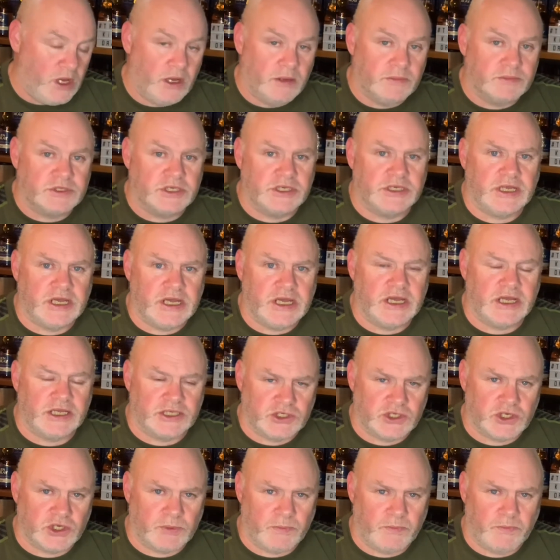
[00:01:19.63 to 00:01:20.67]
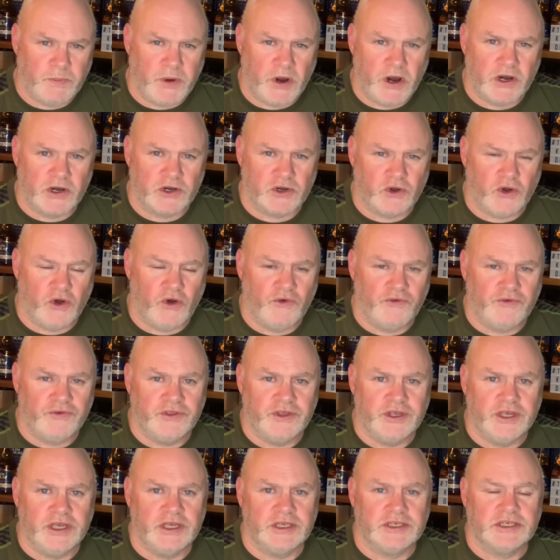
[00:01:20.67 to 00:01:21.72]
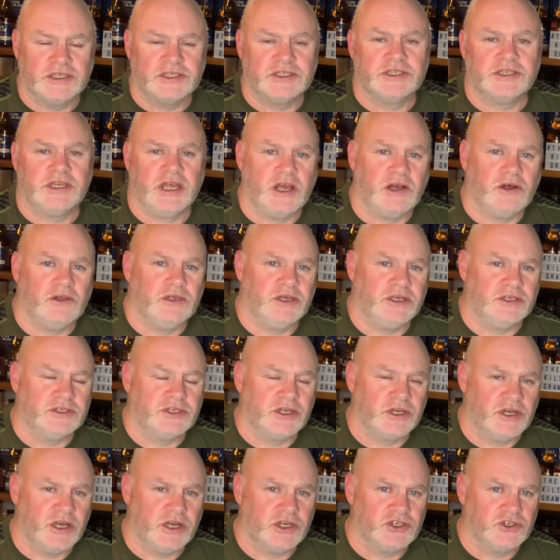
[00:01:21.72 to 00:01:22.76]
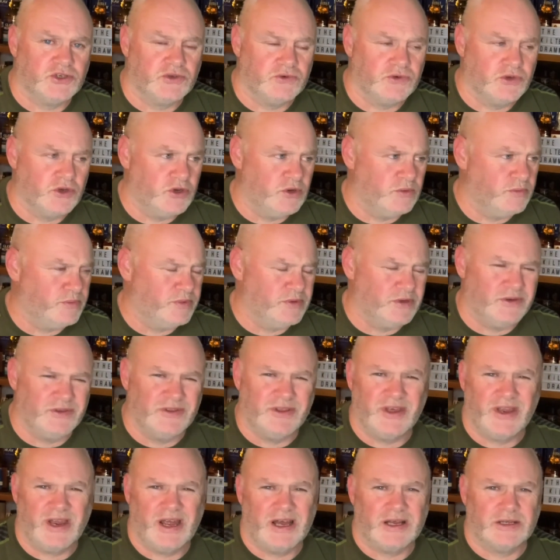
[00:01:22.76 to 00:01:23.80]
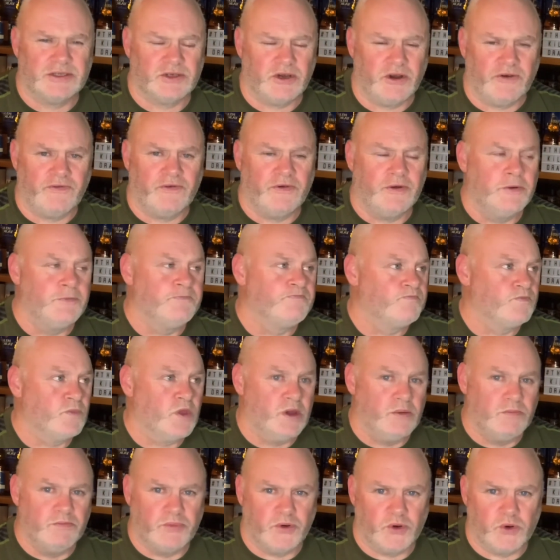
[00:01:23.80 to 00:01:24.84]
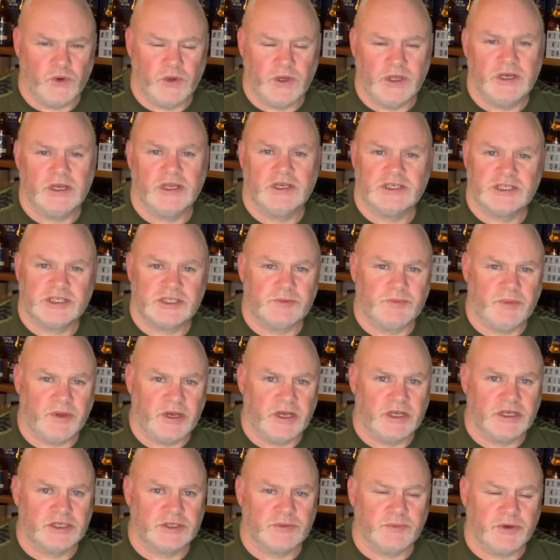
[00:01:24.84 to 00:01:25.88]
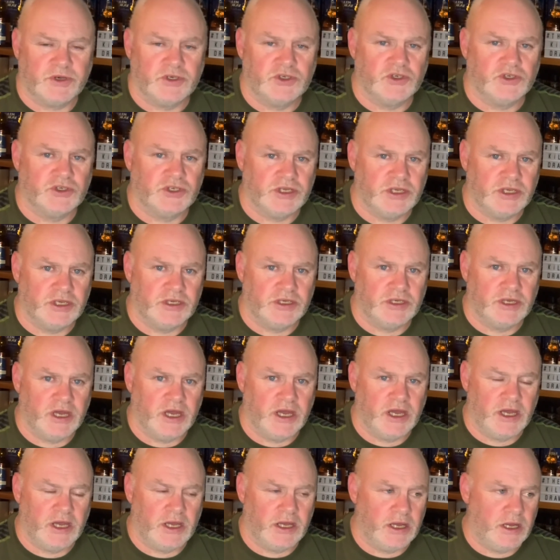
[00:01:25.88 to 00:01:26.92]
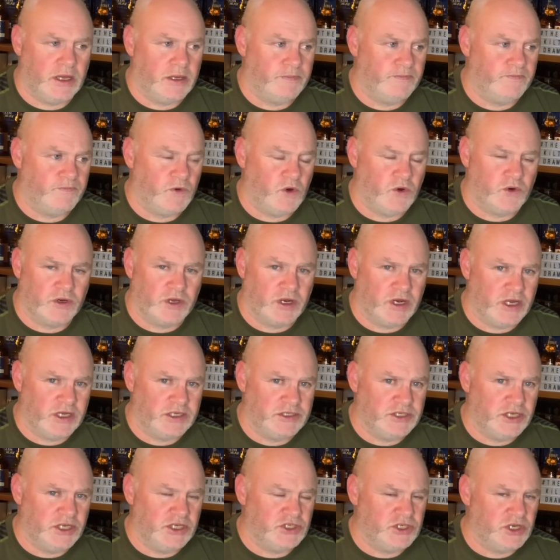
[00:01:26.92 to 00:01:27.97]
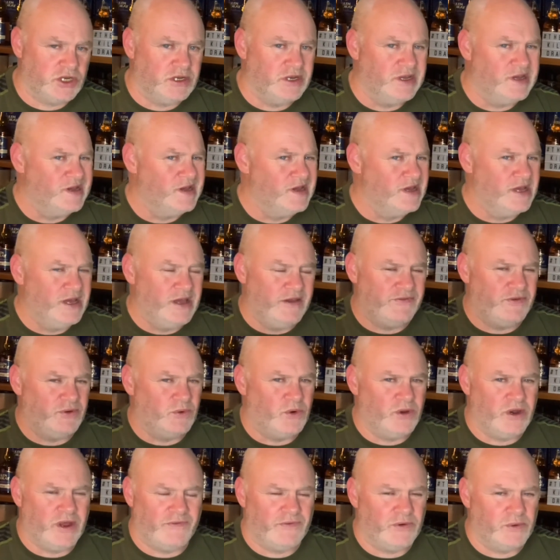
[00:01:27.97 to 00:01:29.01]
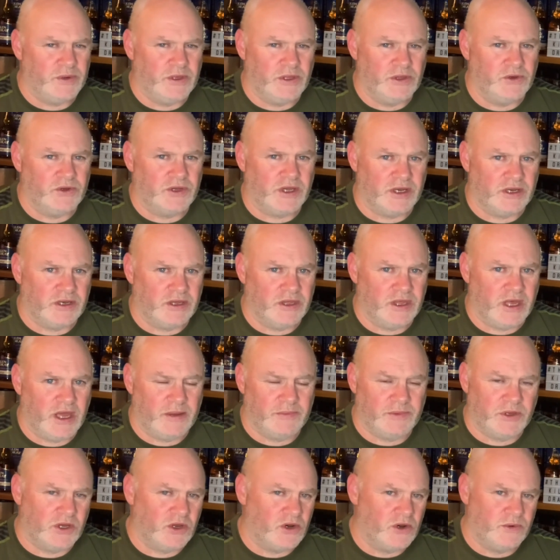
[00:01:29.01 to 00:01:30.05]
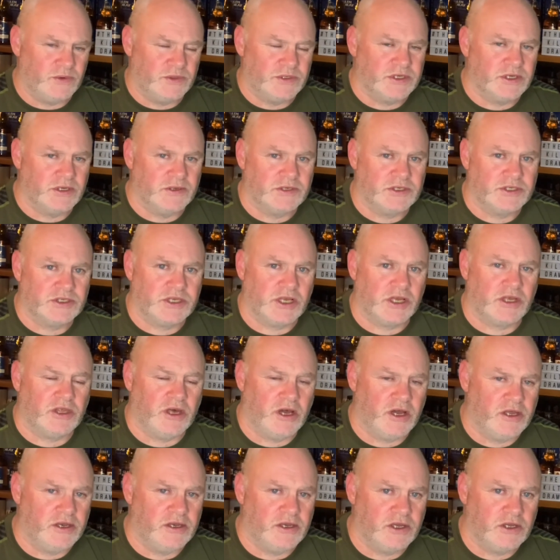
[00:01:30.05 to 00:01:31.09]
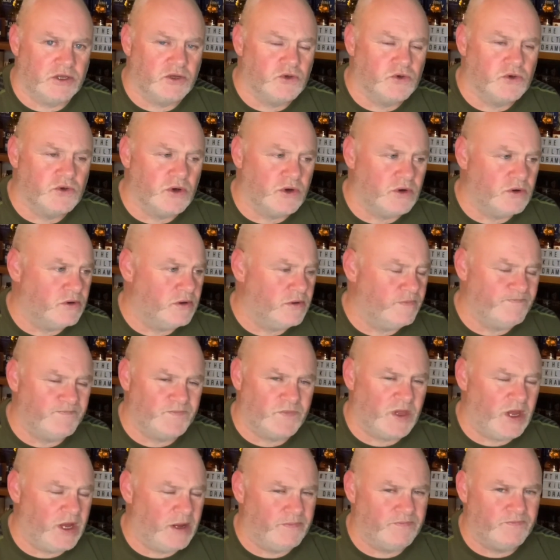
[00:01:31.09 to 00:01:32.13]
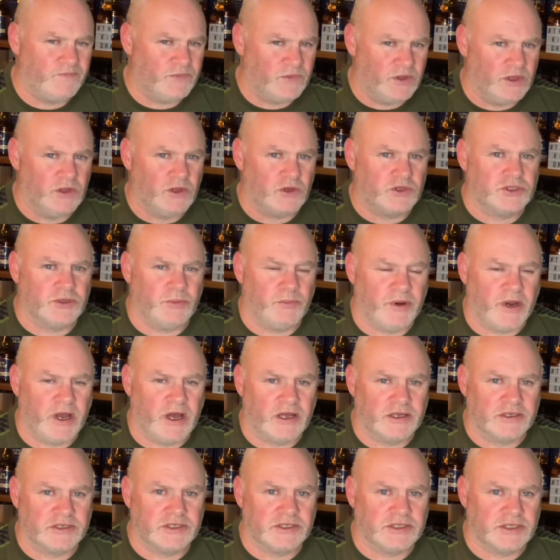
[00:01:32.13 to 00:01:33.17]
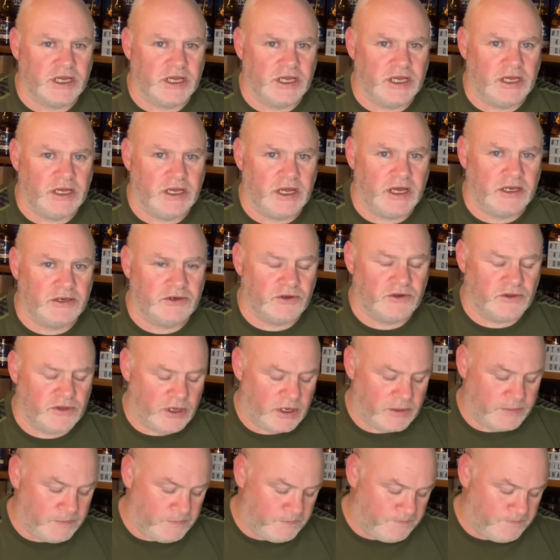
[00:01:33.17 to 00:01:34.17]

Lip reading: Today it's part of the Distell International Group. Now they're a sort of brewing and spirits producing organisation. If you want to have a wee look into them, you can always stick that into Google. And lots of brands under them.